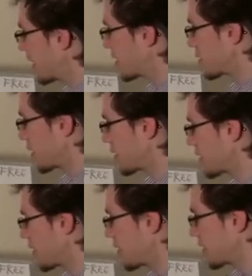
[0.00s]
is notice
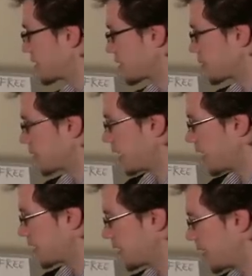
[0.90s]
how all these are
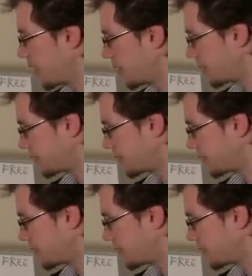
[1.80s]
flatted now,